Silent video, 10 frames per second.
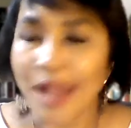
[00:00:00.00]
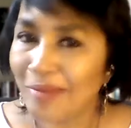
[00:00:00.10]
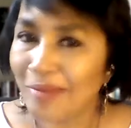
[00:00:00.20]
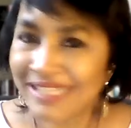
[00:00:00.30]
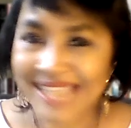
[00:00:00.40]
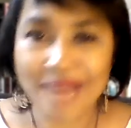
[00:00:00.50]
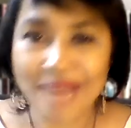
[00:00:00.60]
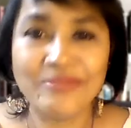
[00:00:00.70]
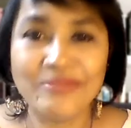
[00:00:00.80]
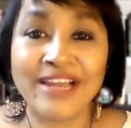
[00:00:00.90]
Please help
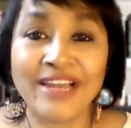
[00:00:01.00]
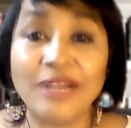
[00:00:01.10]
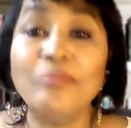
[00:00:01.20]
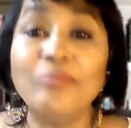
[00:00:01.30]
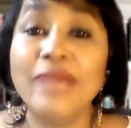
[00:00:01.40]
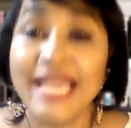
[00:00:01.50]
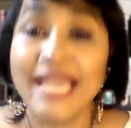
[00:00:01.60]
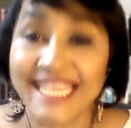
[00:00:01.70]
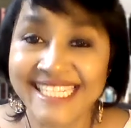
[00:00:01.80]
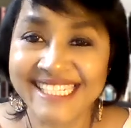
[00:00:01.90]
me welcome
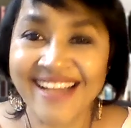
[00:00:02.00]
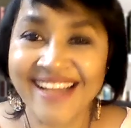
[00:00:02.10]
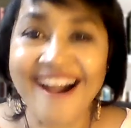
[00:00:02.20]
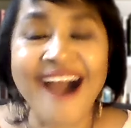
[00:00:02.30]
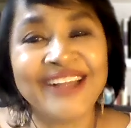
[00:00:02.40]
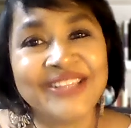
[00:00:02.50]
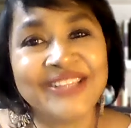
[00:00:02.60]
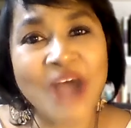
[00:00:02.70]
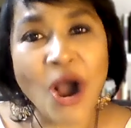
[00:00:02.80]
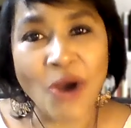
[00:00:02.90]
Indiiyah
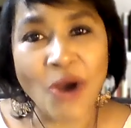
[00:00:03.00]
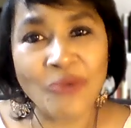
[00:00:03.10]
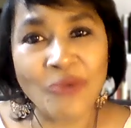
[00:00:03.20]
Ananda Aum